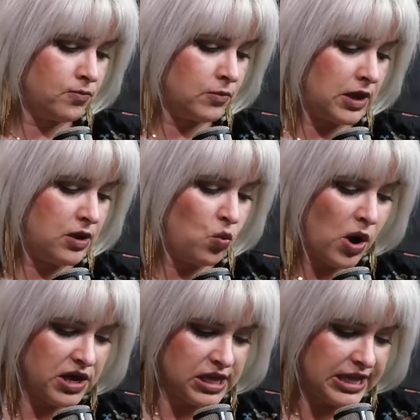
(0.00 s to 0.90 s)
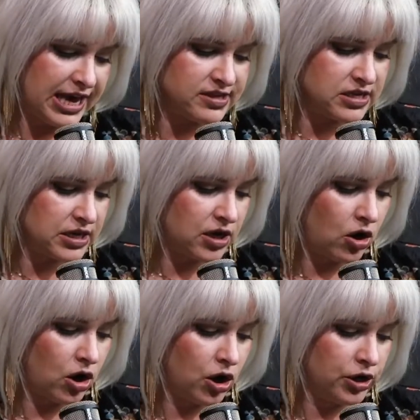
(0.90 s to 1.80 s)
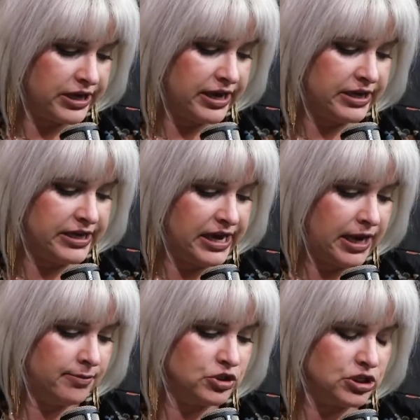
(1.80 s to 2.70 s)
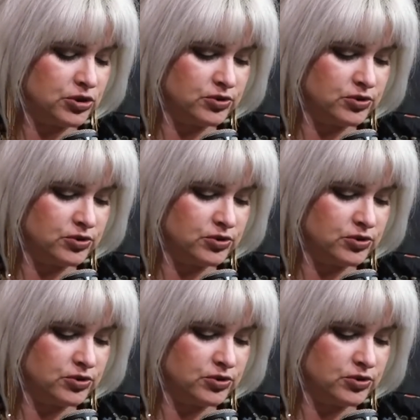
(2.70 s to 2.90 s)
in what classic arcade game do you